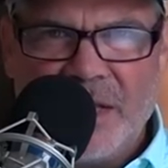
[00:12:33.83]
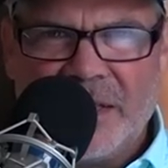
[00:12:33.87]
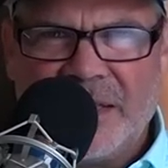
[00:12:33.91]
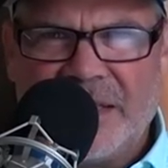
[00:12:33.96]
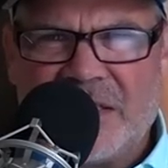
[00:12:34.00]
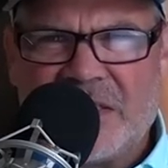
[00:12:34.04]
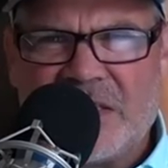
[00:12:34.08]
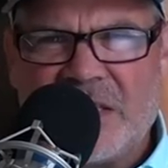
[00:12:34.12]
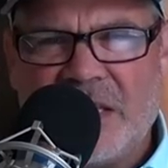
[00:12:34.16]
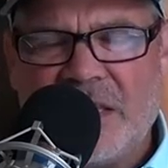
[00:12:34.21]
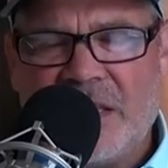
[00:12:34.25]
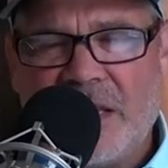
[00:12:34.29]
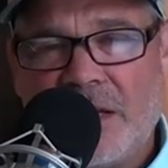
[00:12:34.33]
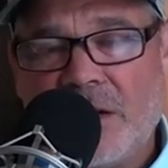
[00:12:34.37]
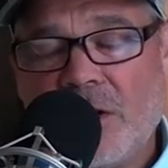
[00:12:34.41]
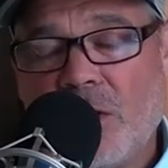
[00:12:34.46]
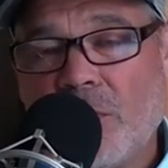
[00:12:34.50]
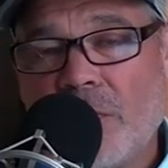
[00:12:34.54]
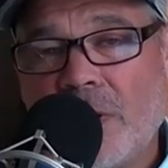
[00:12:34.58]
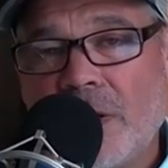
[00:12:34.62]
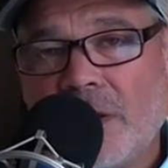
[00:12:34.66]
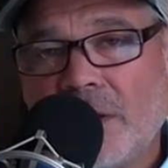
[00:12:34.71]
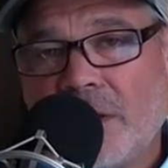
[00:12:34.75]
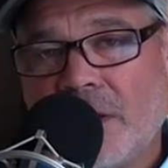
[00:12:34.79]
Let's say they
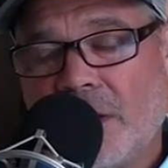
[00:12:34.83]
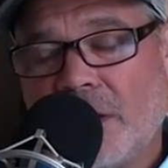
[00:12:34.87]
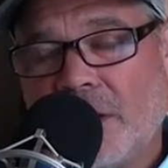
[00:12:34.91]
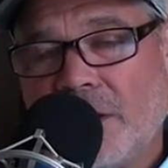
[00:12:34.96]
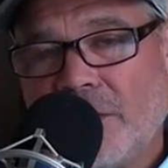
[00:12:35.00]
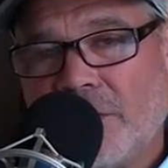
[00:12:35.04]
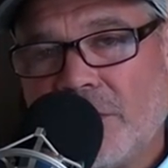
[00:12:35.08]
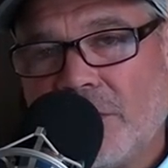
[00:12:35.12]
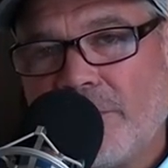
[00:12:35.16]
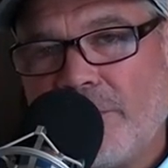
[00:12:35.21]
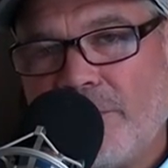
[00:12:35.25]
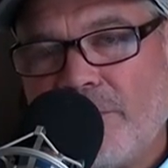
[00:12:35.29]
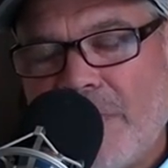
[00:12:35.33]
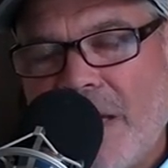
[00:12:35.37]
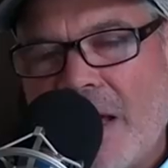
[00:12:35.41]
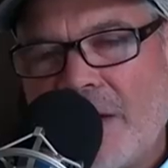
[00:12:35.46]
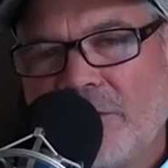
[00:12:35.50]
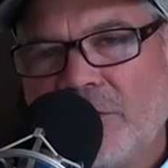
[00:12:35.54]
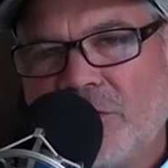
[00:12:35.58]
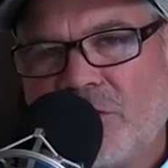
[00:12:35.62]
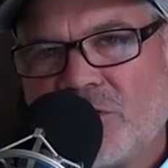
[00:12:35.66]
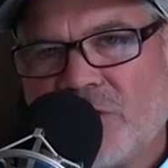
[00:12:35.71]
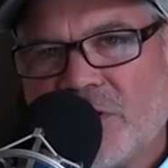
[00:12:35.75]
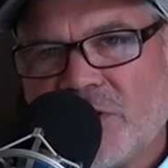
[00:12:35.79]
don't, their
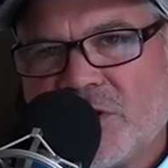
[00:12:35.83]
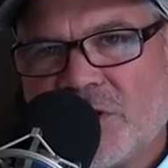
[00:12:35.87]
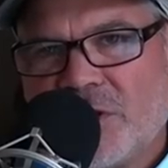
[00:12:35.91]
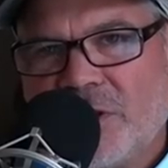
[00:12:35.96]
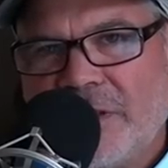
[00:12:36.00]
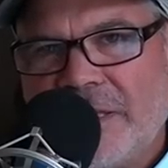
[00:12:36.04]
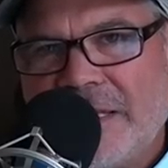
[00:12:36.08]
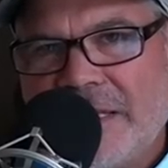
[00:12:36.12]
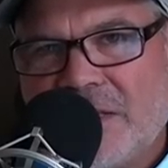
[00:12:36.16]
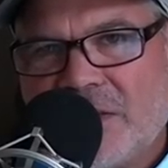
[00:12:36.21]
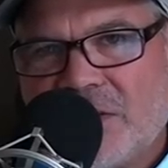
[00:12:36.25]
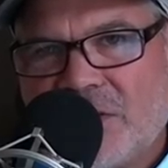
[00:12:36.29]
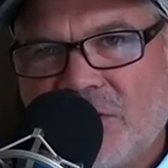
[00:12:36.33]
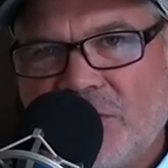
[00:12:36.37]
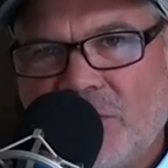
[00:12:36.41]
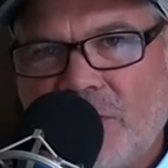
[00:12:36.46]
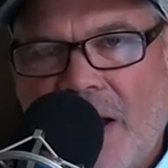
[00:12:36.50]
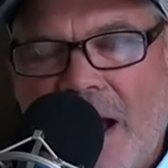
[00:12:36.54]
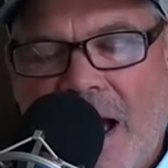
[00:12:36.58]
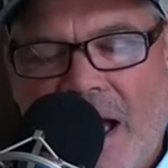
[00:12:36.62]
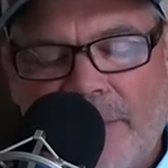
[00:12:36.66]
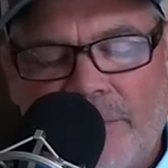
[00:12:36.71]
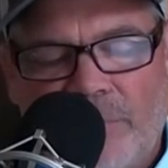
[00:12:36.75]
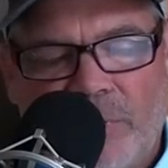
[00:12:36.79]
malnutrition leads
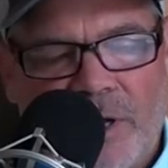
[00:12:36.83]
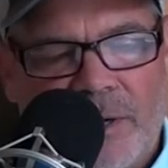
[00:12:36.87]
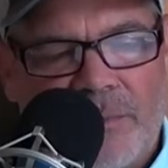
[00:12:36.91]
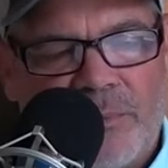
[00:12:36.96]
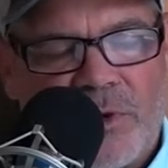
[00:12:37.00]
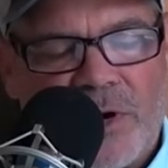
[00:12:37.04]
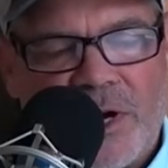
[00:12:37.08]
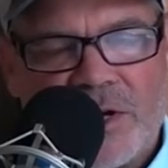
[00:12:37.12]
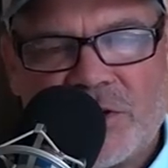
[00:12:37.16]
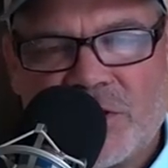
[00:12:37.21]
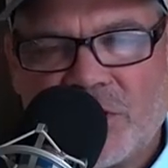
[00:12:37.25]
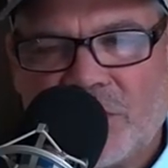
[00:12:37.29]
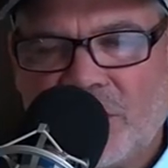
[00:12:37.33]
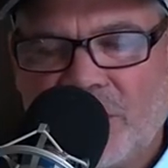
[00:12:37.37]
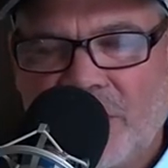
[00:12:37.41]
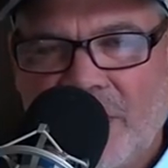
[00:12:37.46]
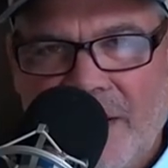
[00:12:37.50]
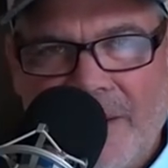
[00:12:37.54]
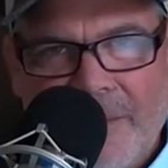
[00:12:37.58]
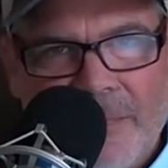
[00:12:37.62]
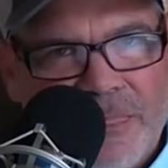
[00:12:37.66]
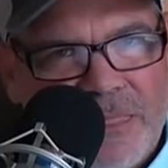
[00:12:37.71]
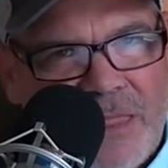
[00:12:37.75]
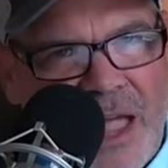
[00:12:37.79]
to high blood pressure,
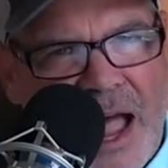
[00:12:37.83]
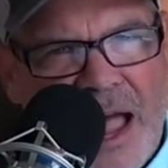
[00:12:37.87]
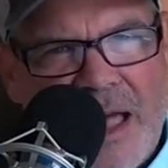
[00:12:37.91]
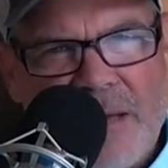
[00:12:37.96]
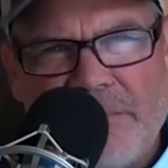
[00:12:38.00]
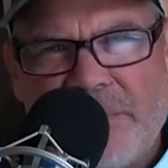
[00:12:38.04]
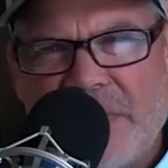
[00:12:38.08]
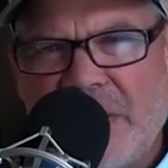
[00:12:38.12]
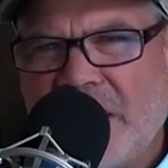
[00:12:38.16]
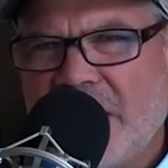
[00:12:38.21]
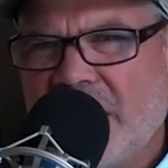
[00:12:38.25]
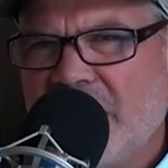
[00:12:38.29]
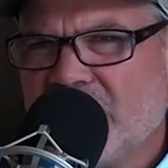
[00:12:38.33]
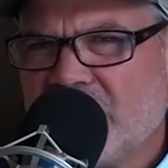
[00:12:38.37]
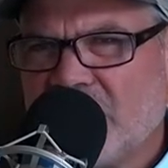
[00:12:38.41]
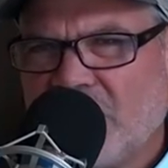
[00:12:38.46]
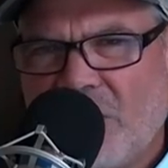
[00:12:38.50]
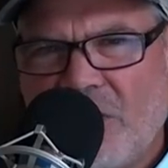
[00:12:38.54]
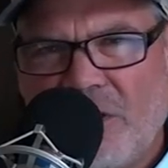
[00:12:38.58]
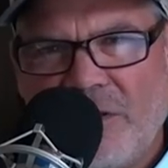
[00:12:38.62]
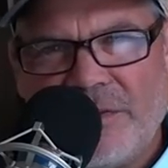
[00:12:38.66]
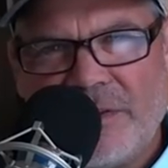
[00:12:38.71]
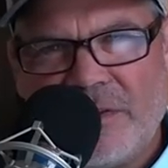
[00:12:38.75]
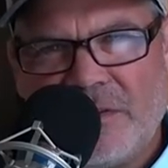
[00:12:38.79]
diabetes,
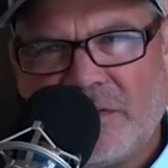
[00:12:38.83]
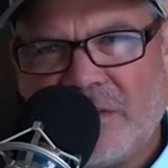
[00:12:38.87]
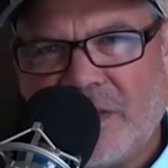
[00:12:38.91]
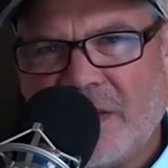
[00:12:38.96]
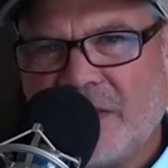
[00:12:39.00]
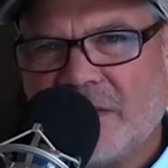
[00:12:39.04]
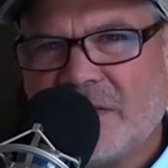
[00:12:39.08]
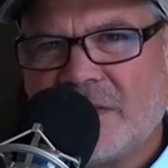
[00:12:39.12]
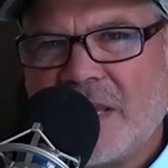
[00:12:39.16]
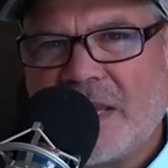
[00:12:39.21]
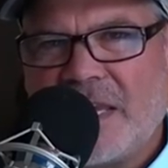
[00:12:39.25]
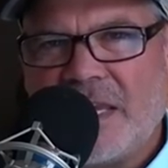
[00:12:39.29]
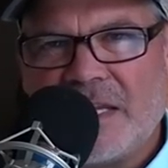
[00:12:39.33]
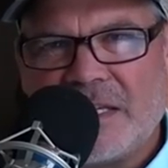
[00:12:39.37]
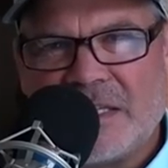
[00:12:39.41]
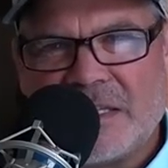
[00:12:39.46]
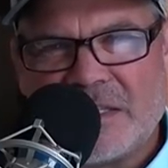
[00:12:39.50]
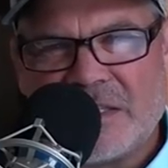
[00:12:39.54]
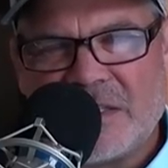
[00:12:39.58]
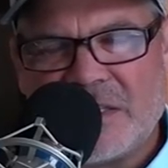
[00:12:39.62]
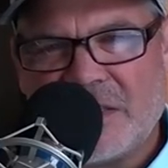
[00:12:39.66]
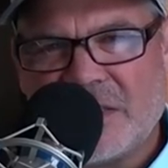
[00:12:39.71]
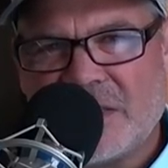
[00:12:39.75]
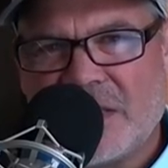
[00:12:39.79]
and all these things. They get
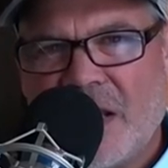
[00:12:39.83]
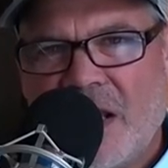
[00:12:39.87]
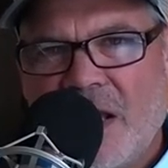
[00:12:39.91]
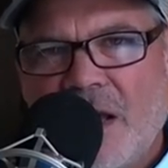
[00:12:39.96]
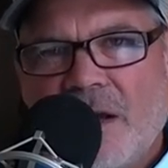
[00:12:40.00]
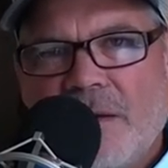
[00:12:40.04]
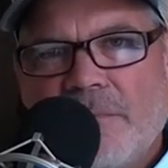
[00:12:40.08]
disease.